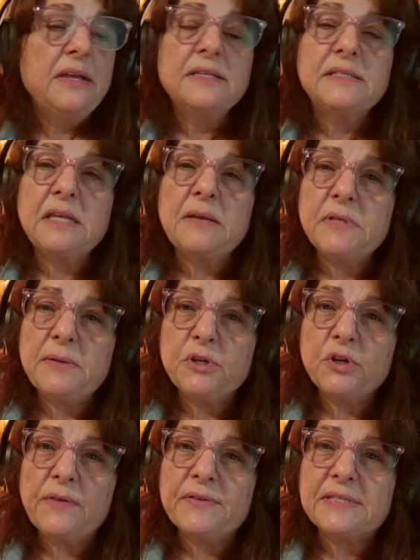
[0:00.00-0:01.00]
Sometimes
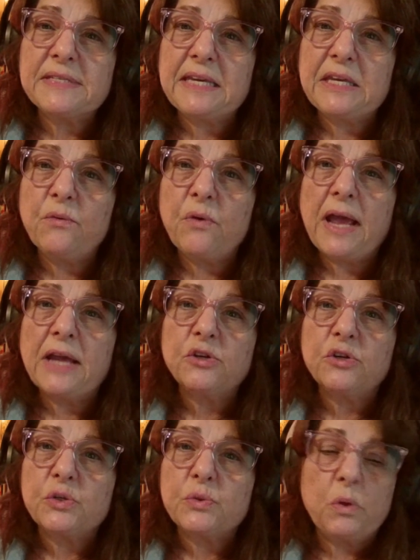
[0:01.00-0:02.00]
you're going to have a skin rash
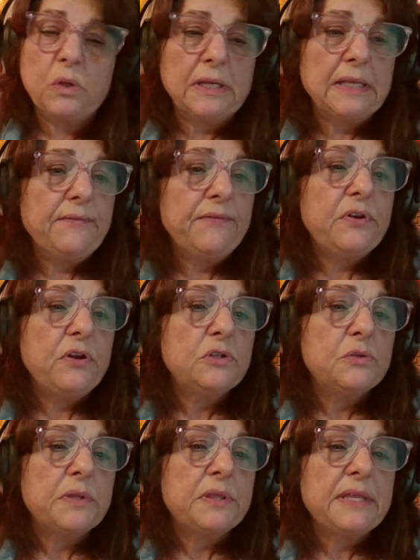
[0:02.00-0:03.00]
or swollen lymph
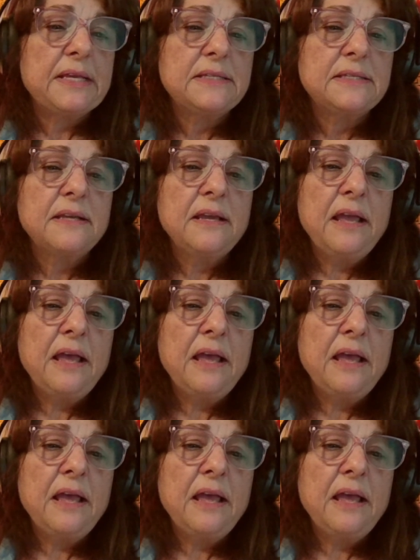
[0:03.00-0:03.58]
nodes with this.